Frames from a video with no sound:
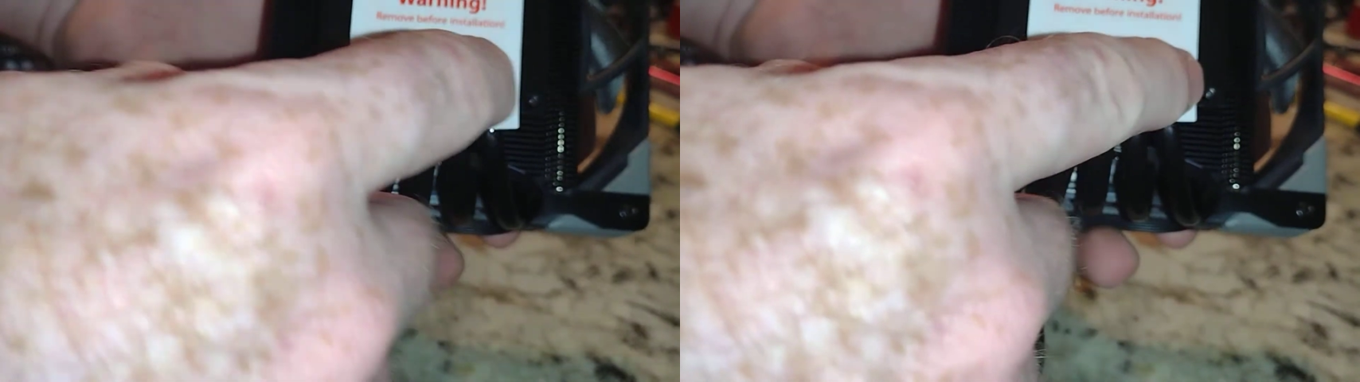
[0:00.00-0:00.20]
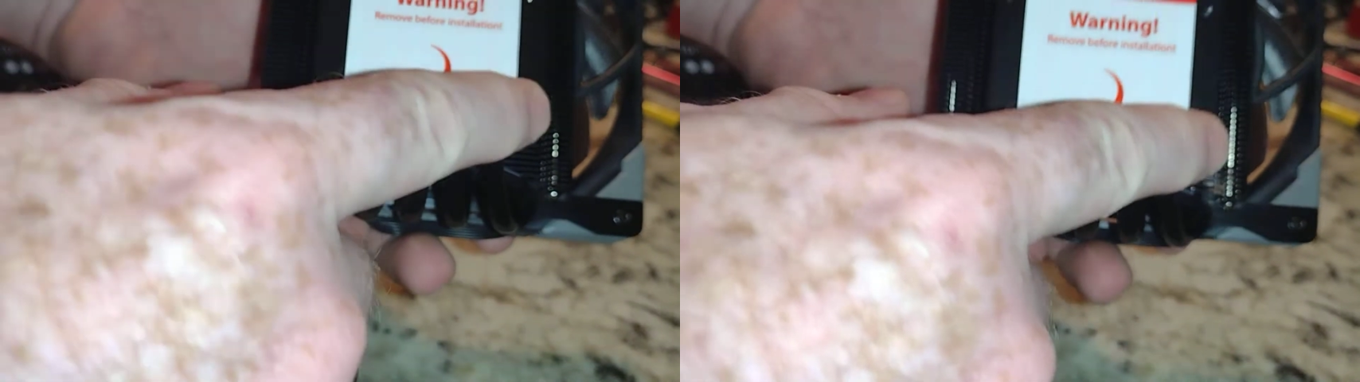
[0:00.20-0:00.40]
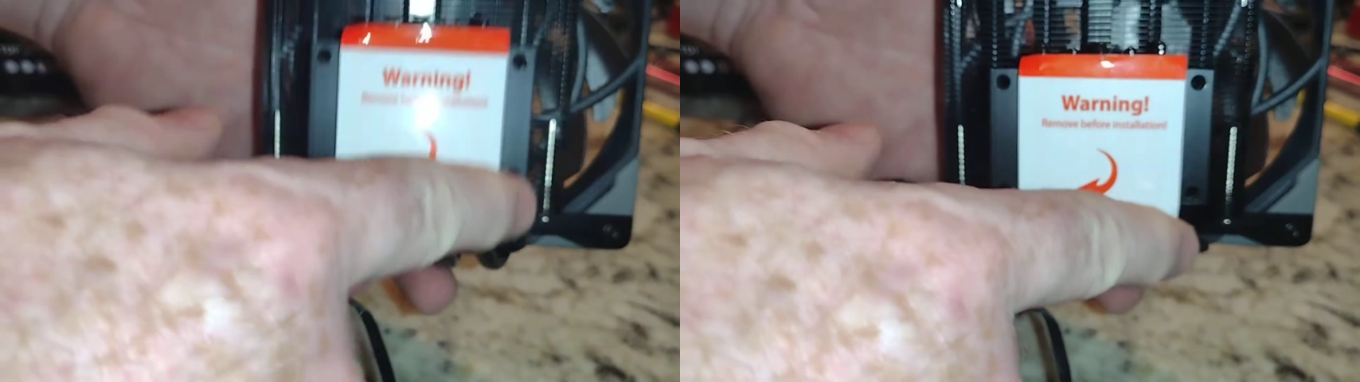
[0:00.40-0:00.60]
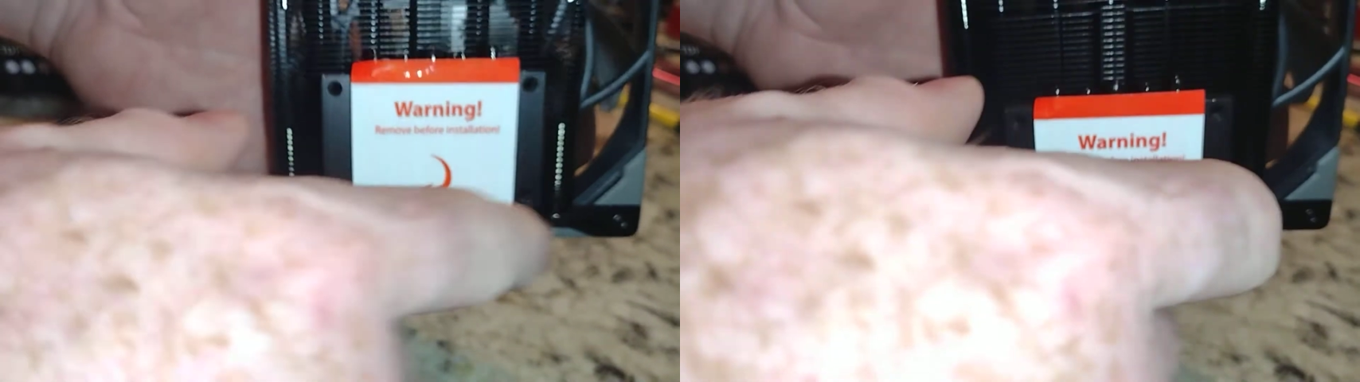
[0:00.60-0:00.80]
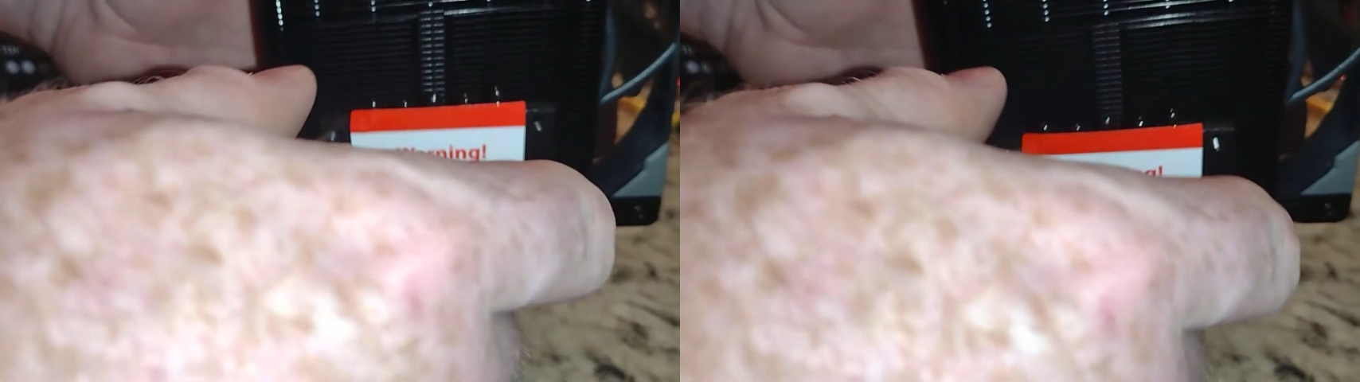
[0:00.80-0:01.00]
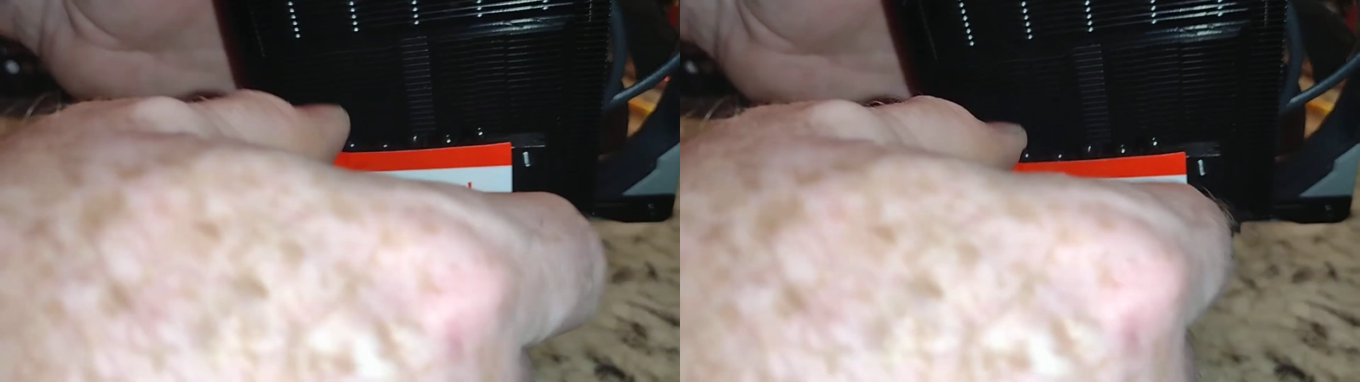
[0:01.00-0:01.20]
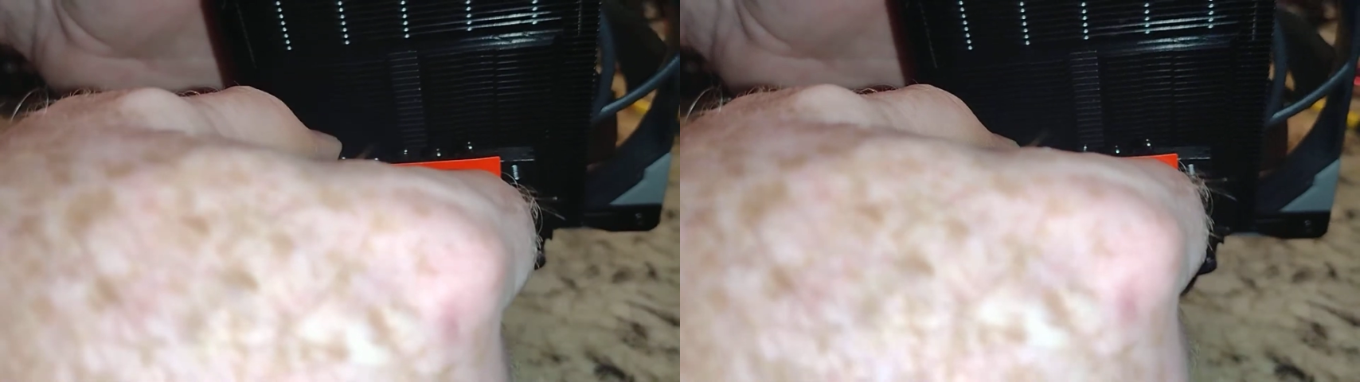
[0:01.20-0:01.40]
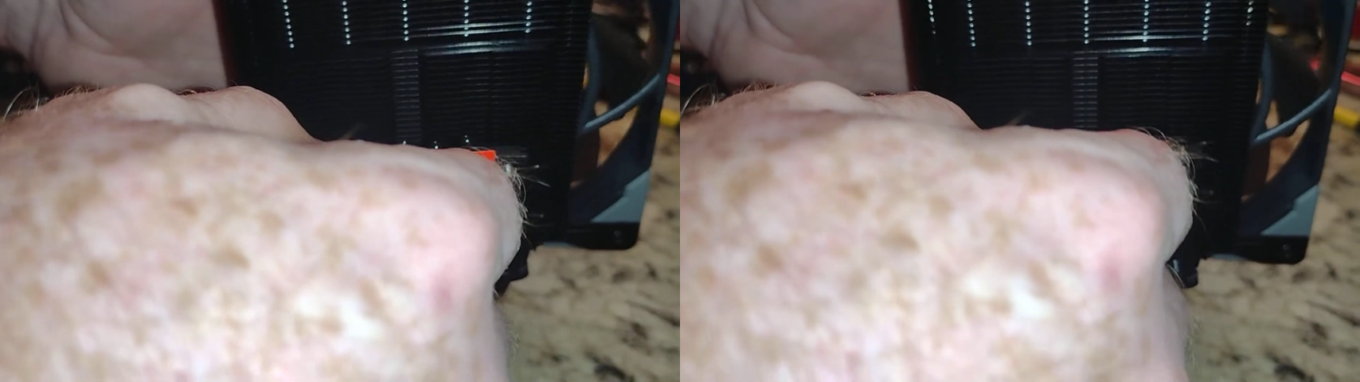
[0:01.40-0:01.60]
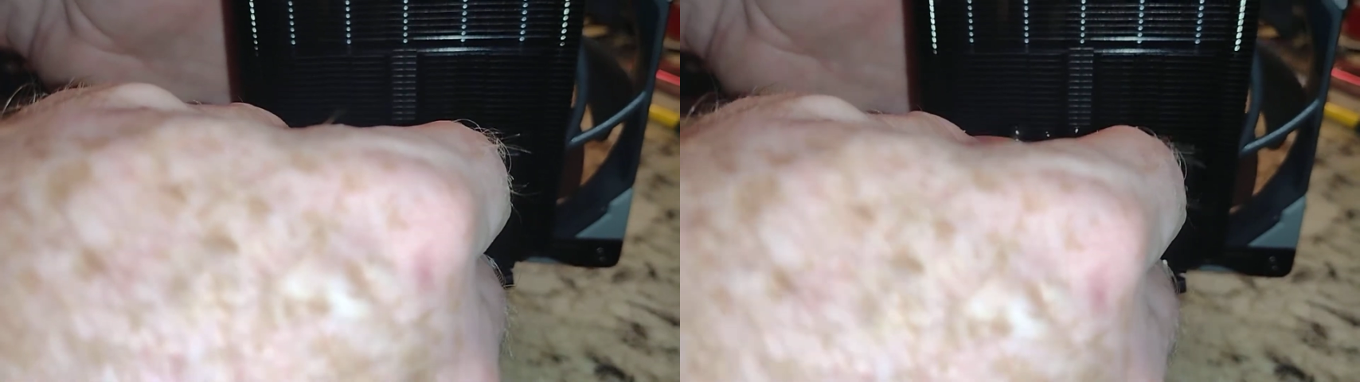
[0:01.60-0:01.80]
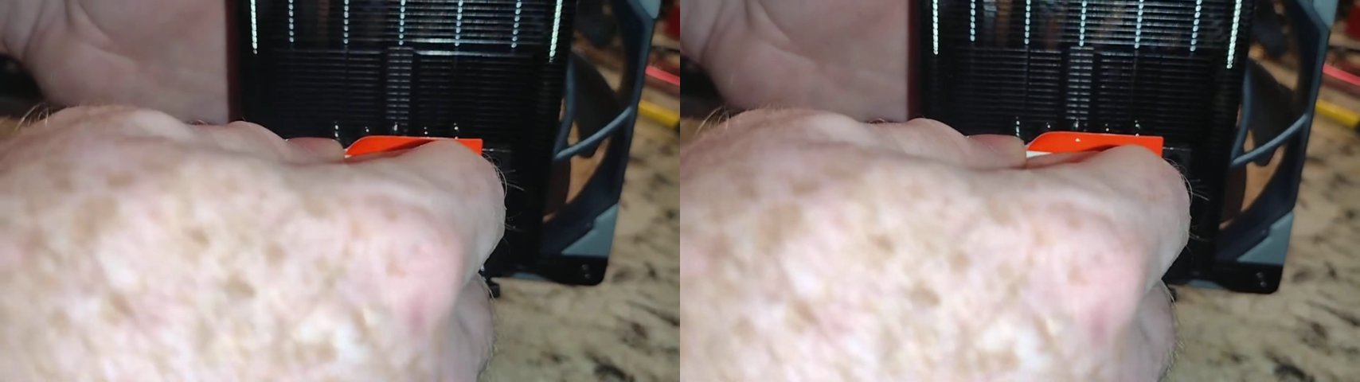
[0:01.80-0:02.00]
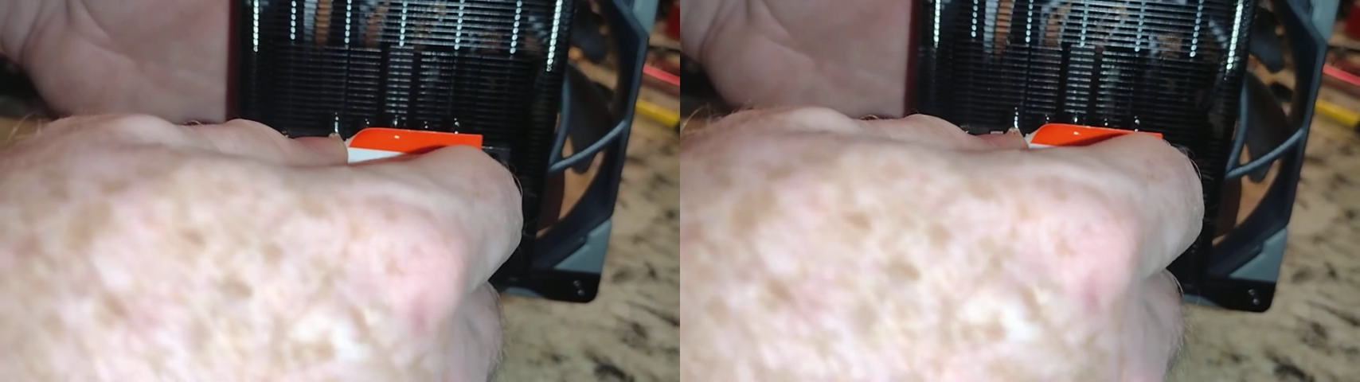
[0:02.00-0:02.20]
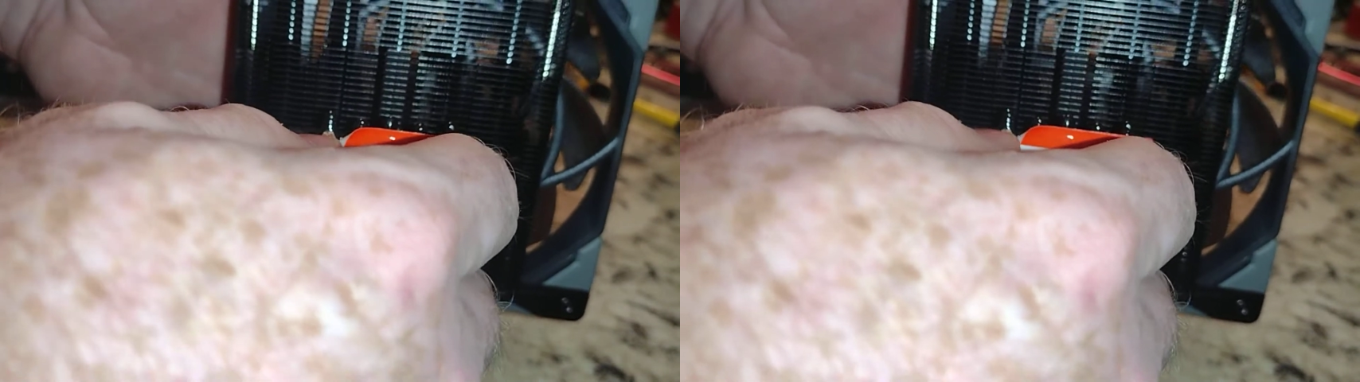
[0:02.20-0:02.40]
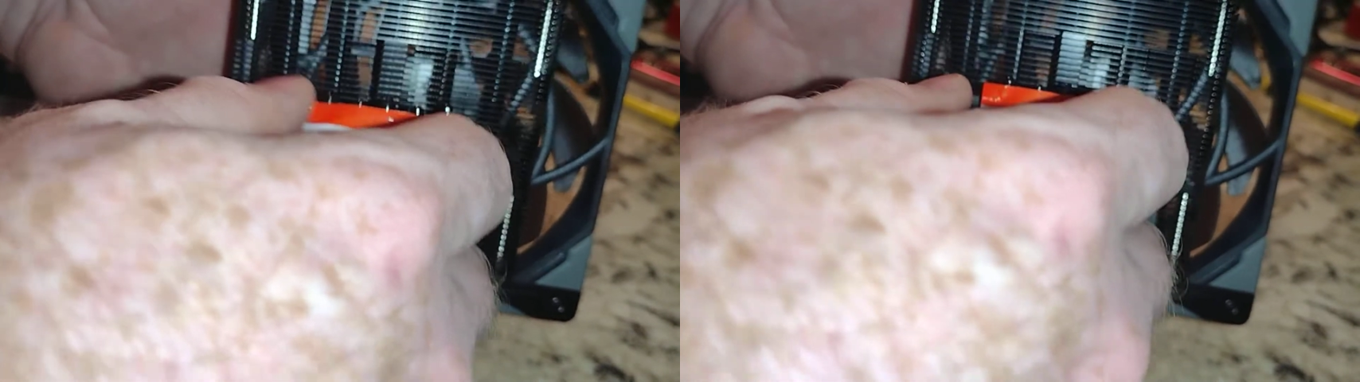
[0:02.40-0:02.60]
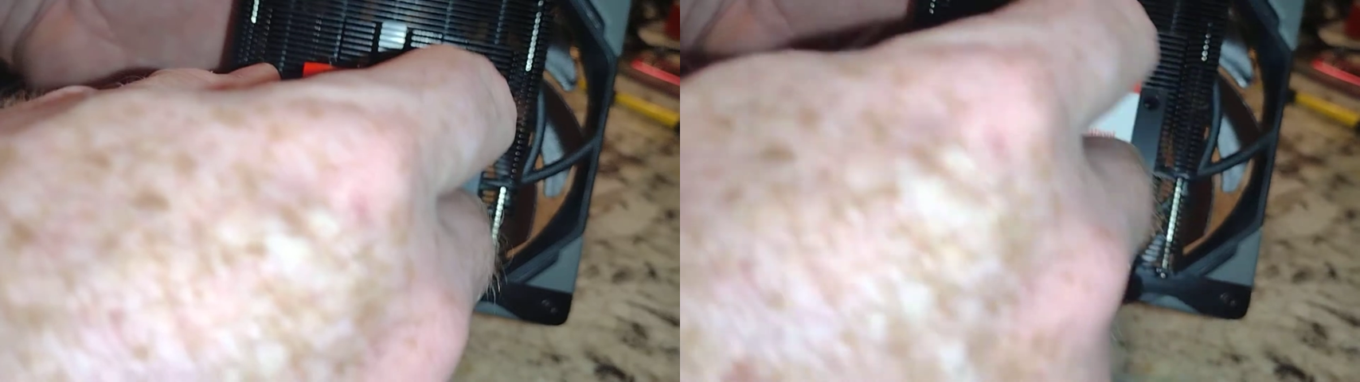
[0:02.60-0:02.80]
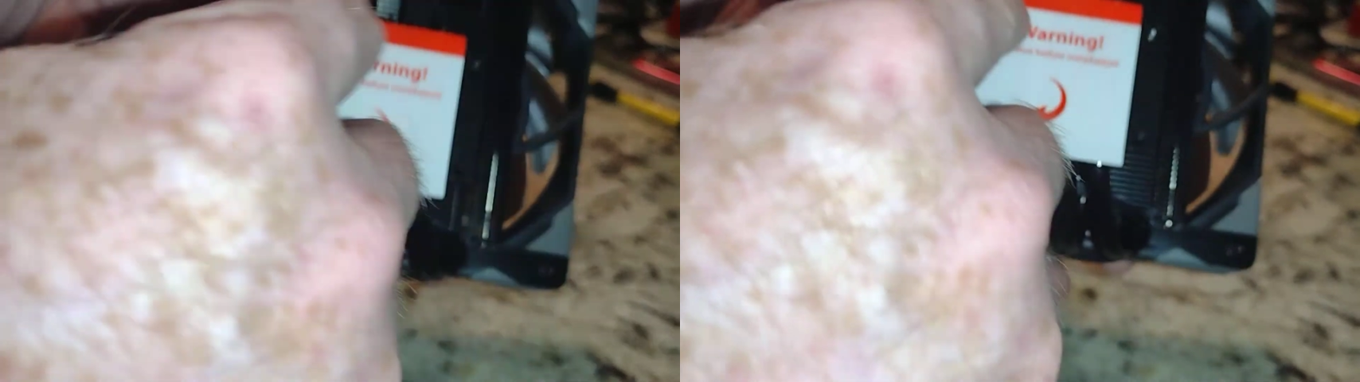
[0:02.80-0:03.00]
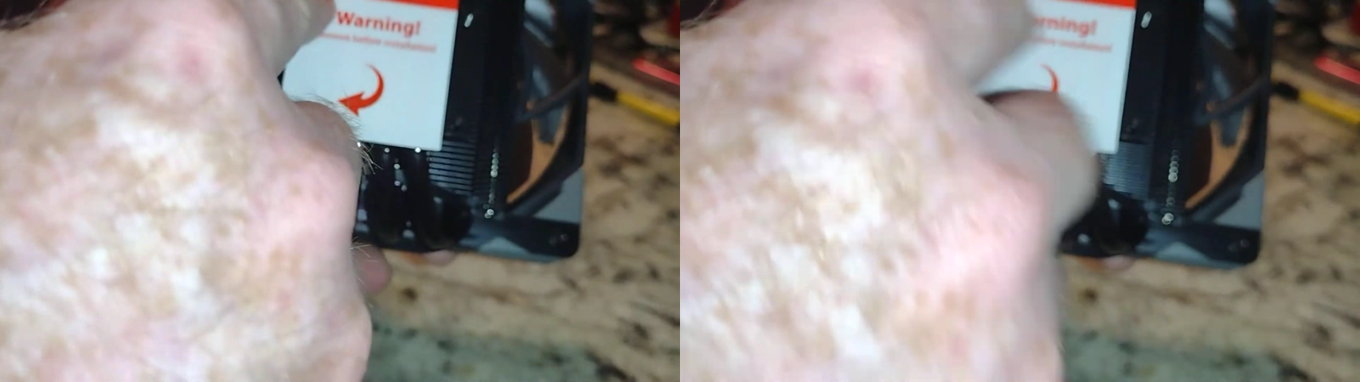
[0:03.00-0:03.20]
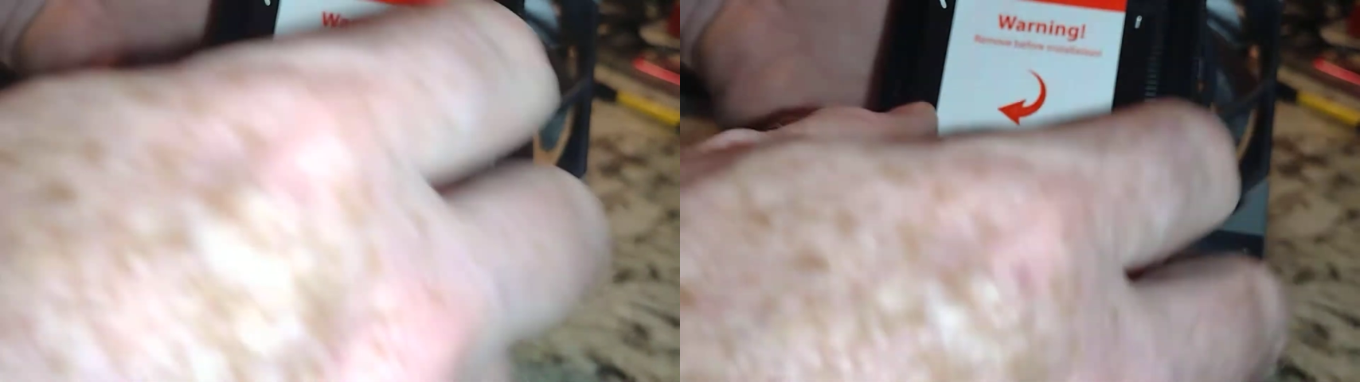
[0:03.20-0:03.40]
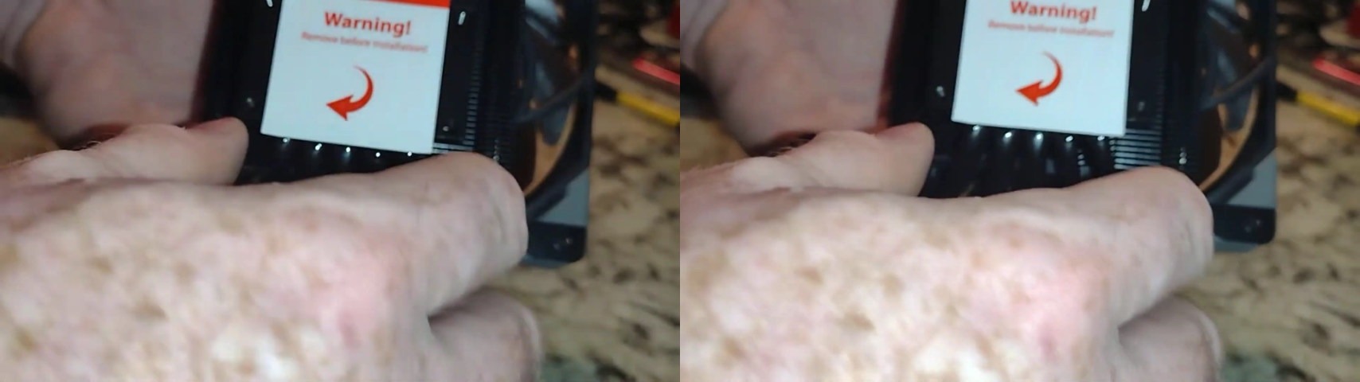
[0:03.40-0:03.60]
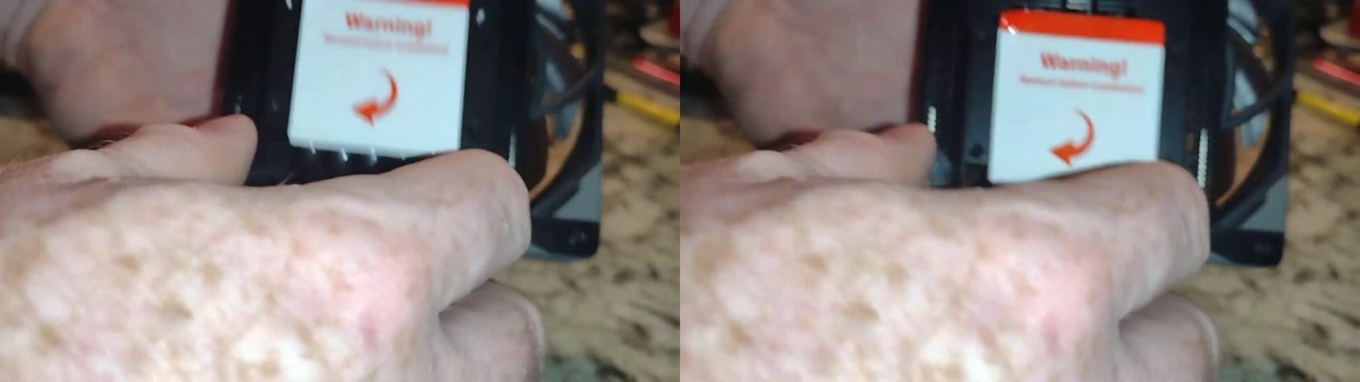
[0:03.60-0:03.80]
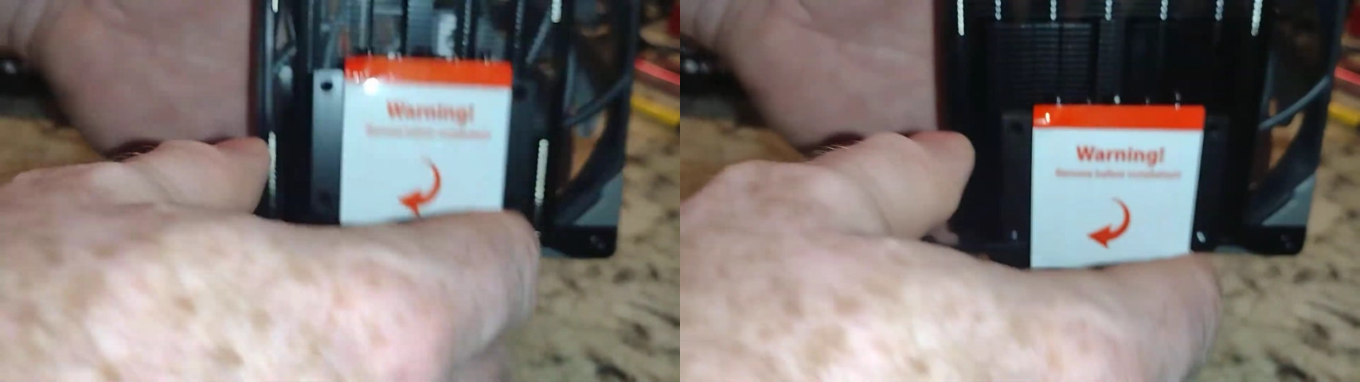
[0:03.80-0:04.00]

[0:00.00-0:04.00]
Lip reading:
No face is visible, so there are no lips to read.